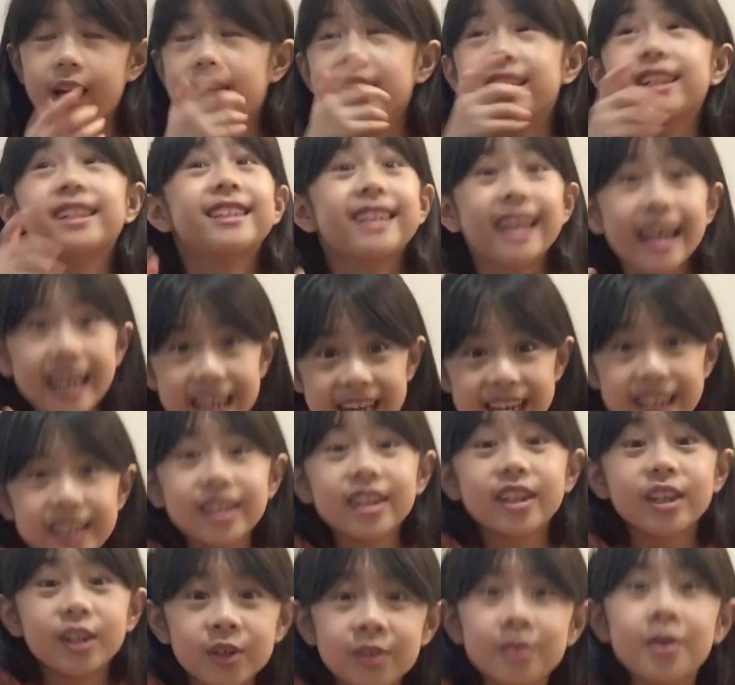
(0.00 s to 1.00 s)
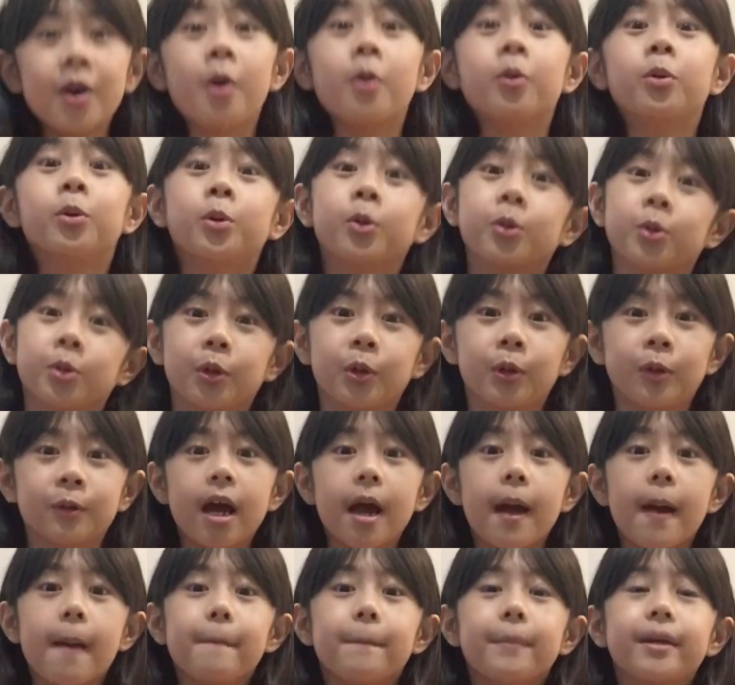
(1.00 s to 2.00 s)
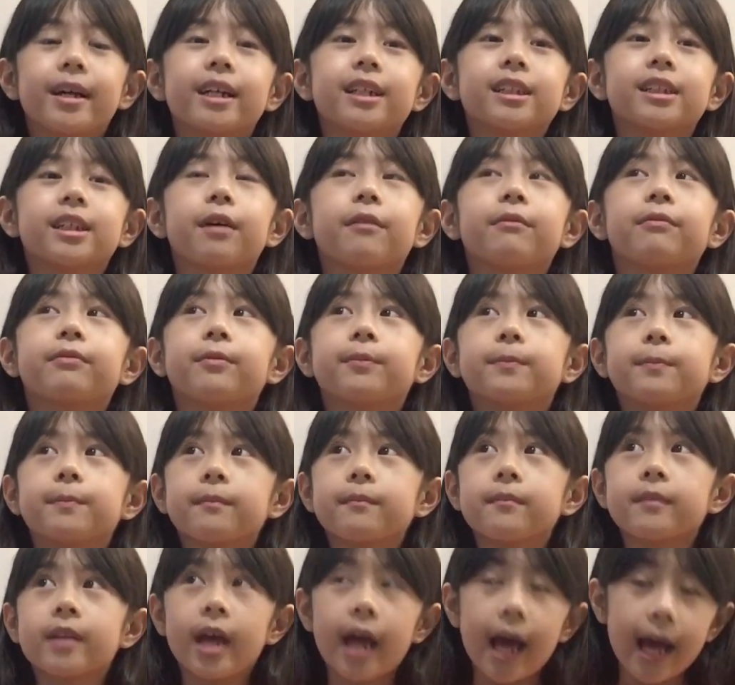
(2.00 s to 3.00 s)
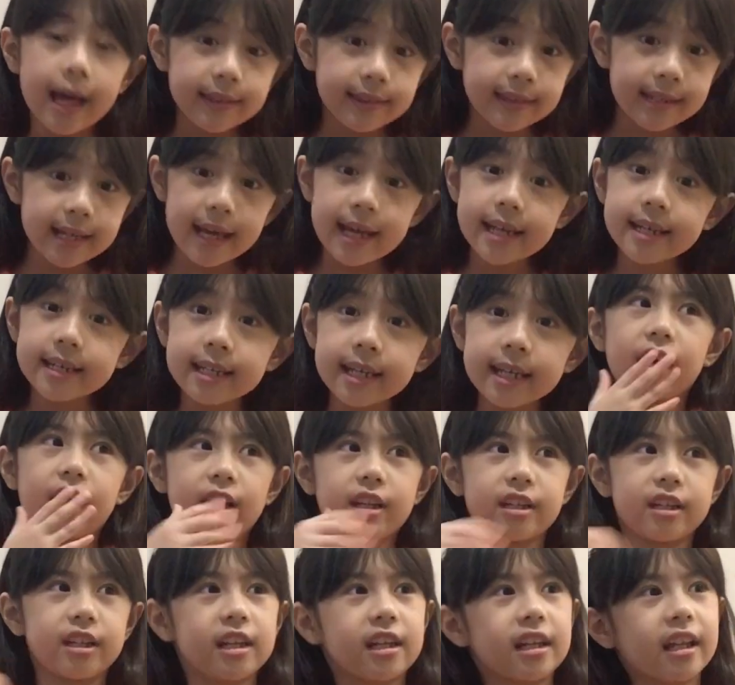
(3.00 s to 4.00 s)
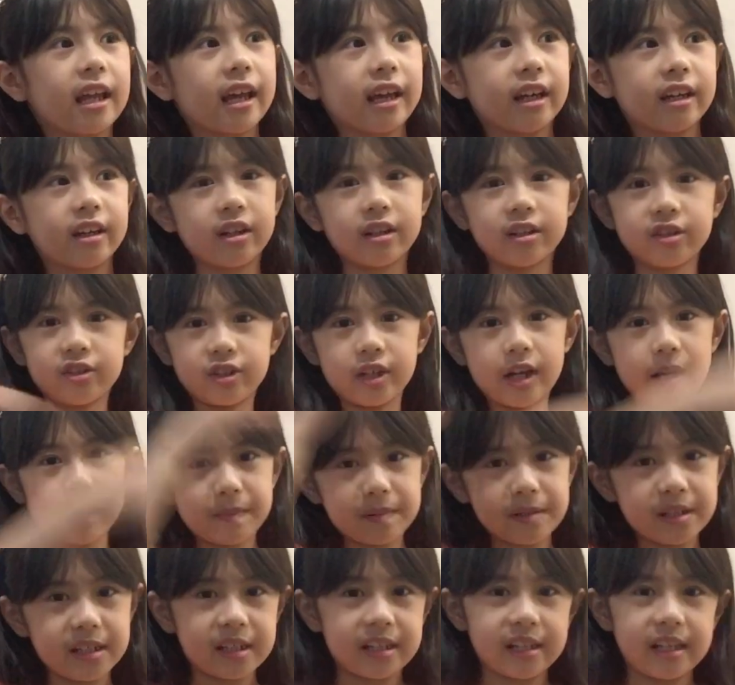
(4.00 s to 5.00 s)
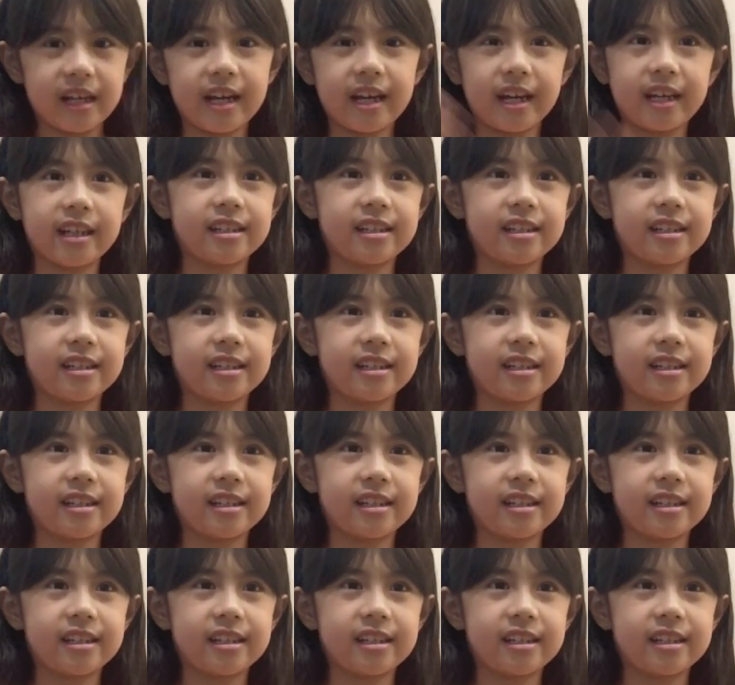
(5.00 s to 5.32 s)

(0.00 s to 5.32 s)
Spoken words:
not gonna say it. You know who? Because at the ending he like unwraps his